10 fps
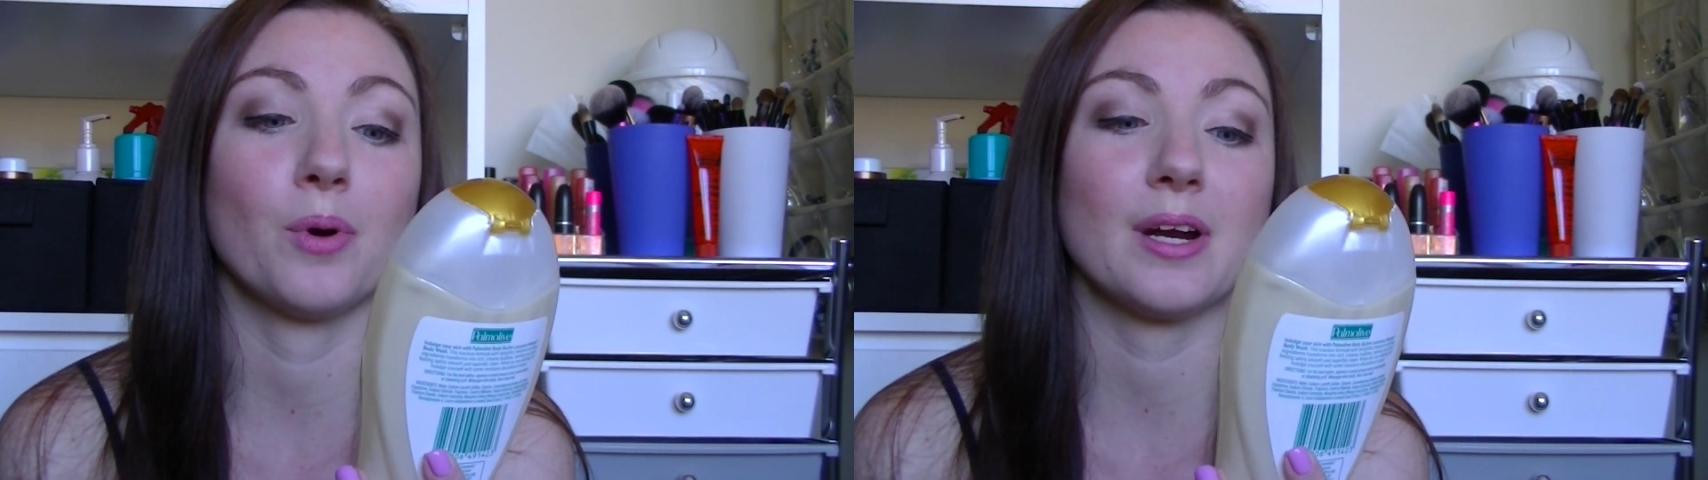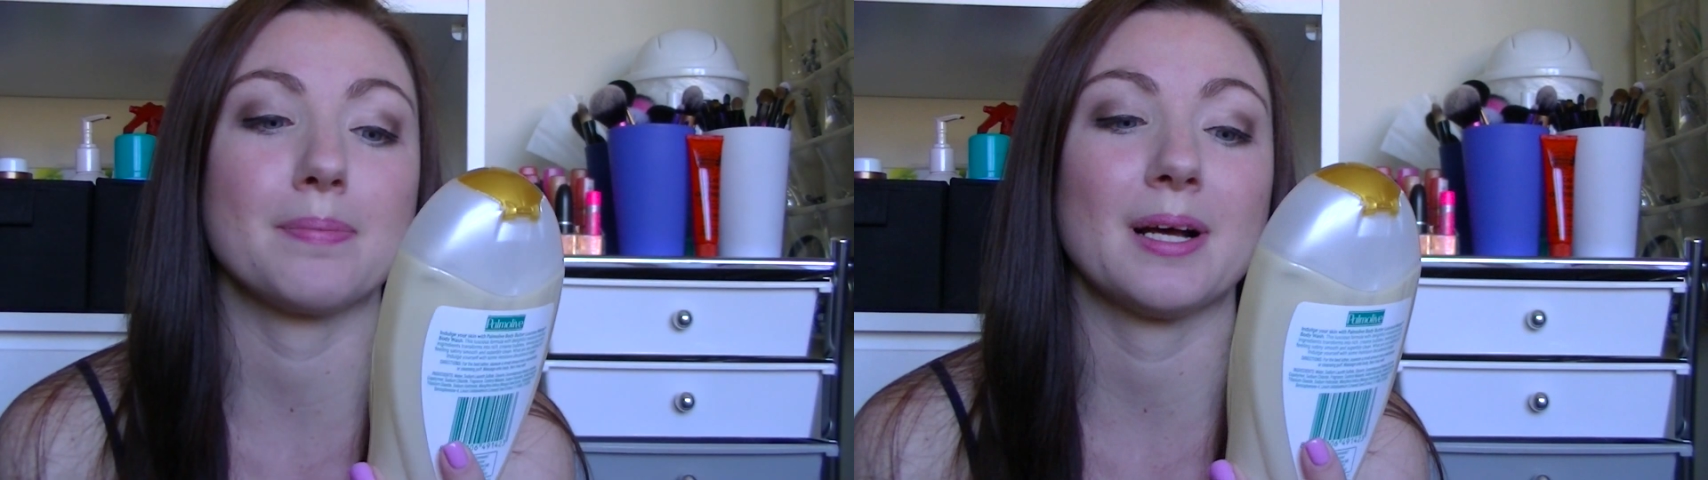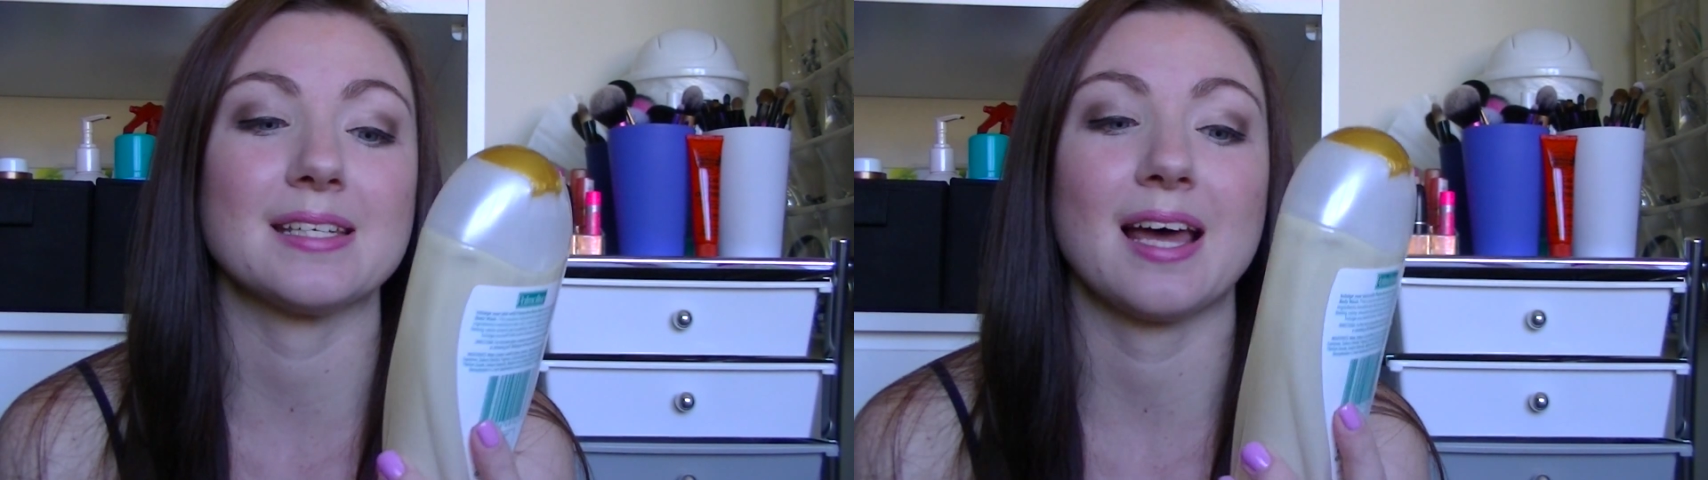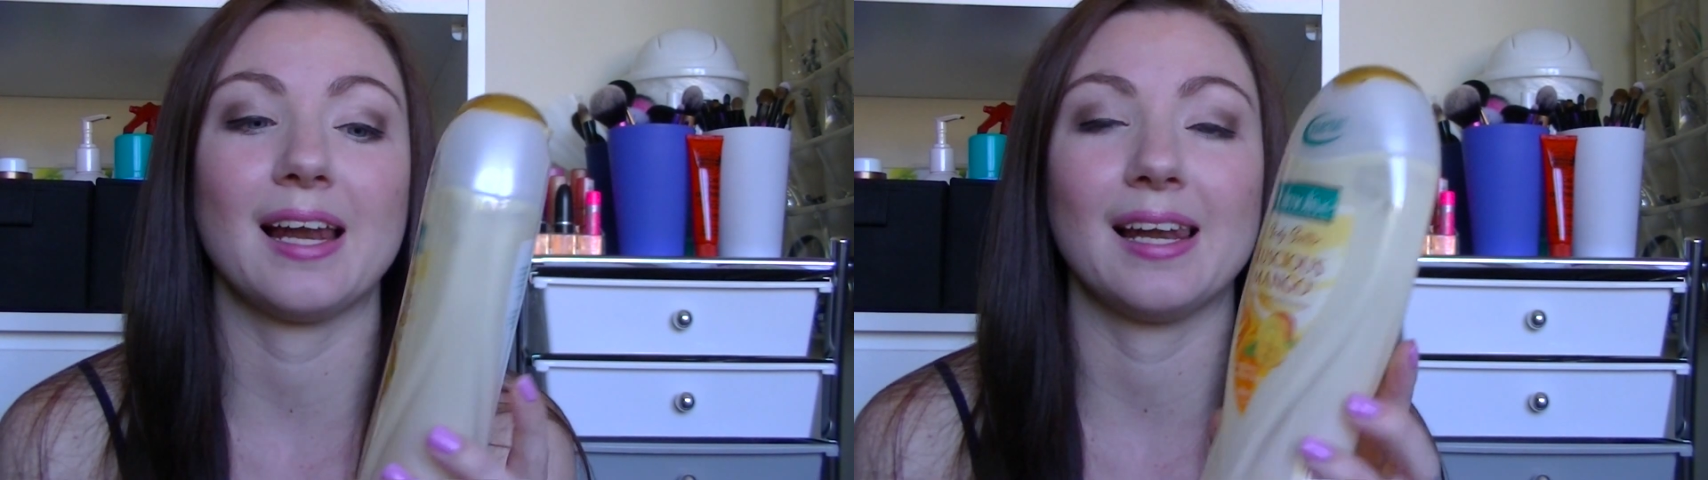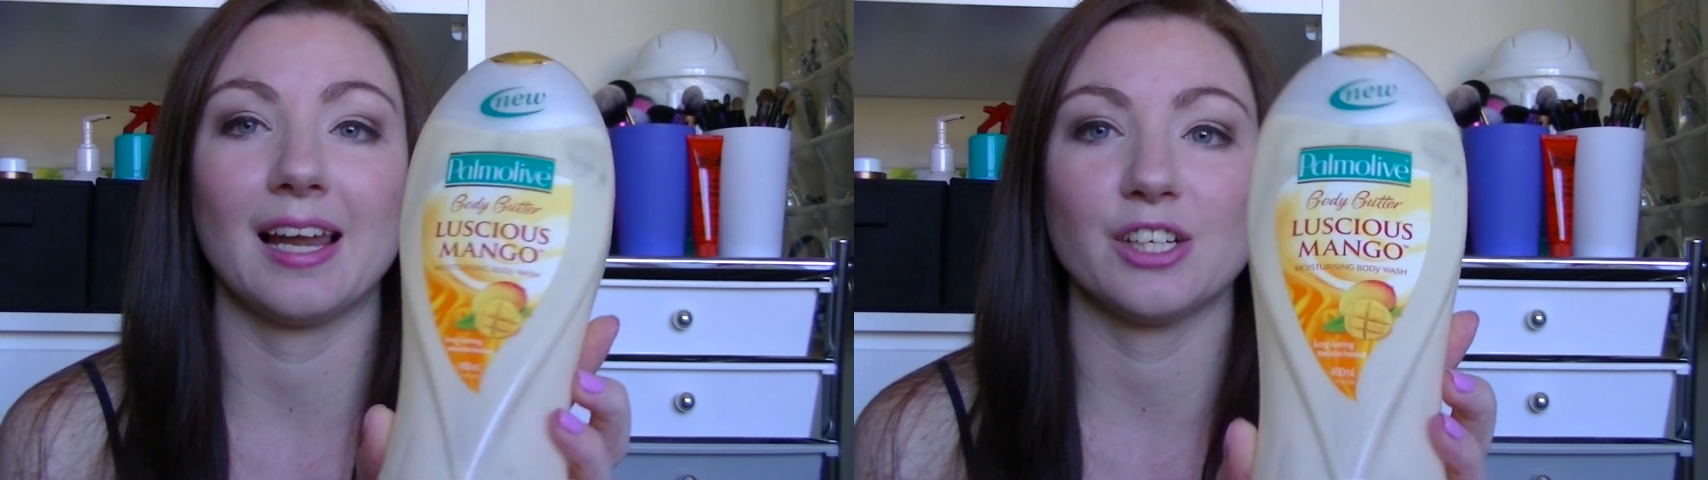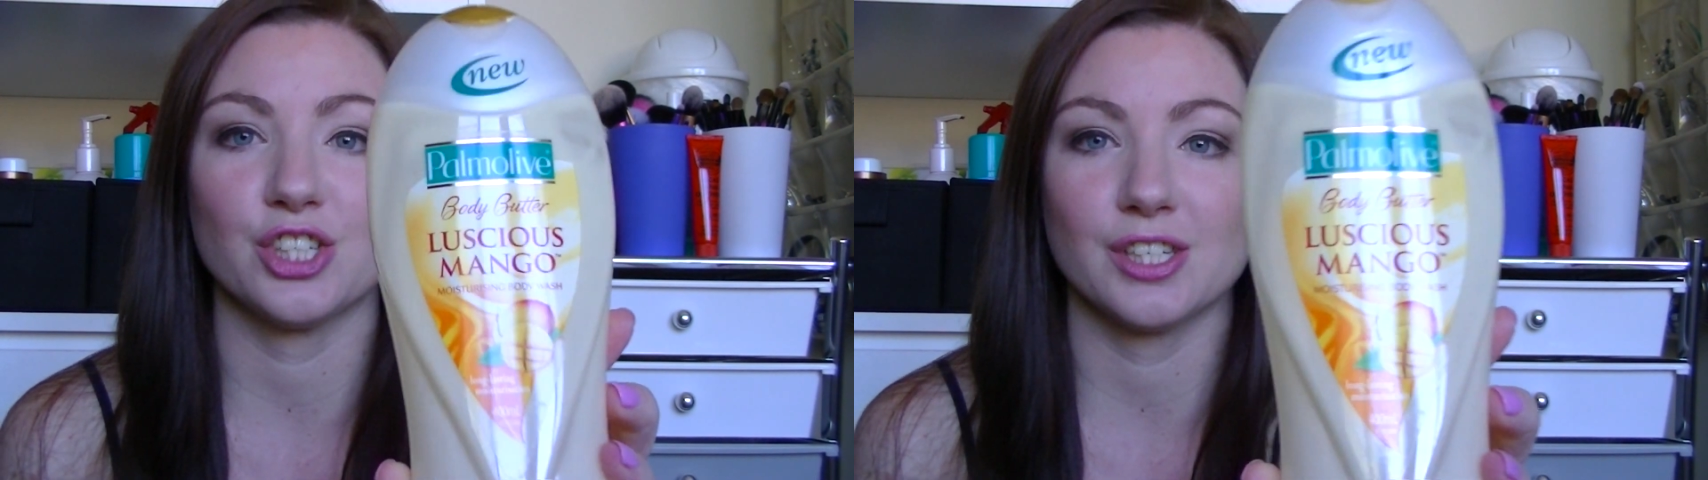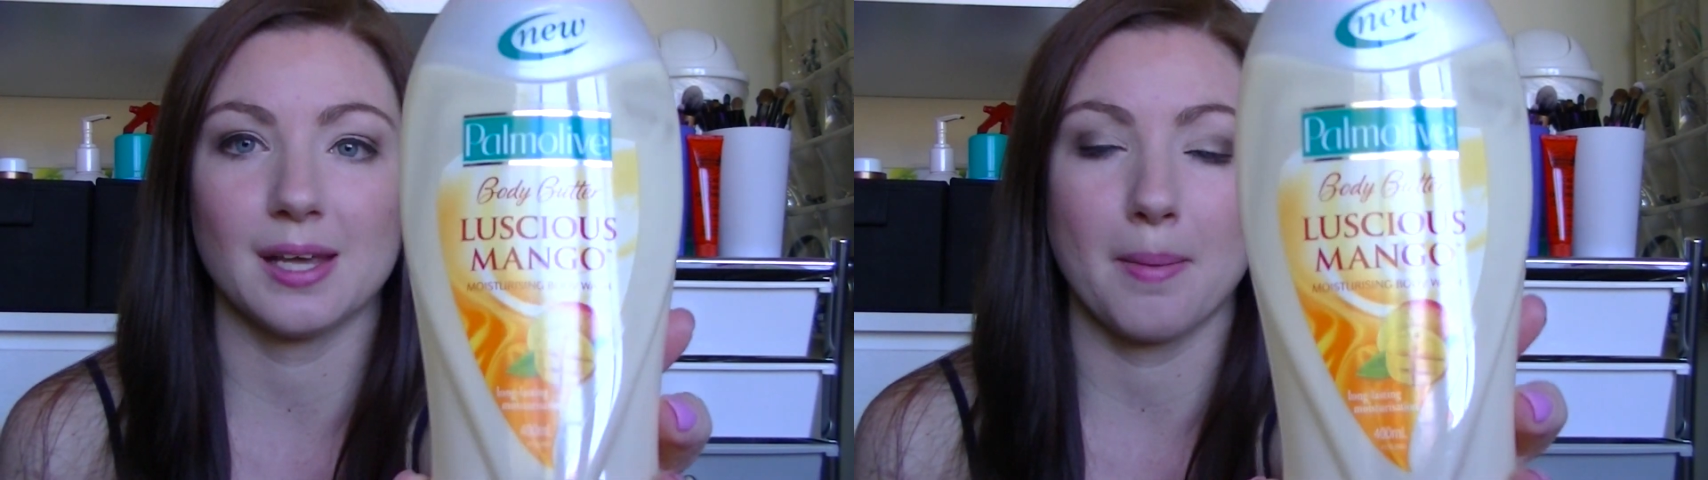Body Butter Luscious